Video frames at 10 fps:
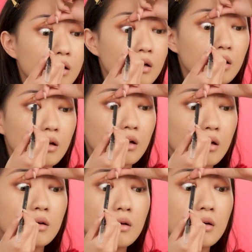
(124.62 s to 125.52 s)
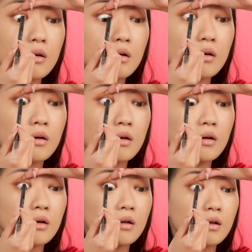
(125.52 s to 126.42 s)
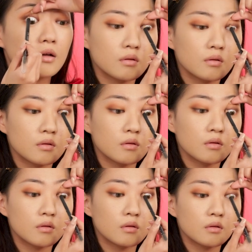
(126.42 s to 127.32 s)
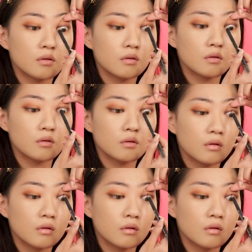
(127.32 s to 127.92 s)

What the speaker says: [no speech]